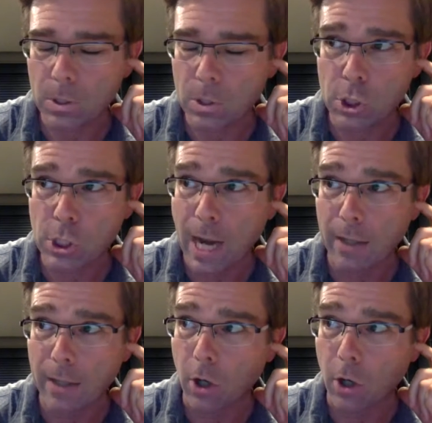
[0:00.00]

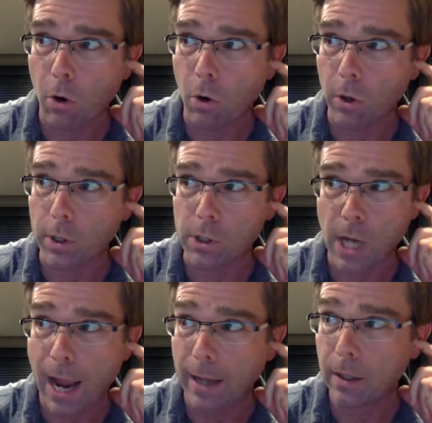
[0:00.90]
chat, the cohort
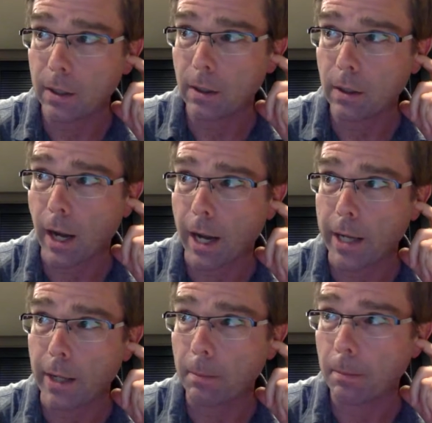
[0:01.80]
chat item.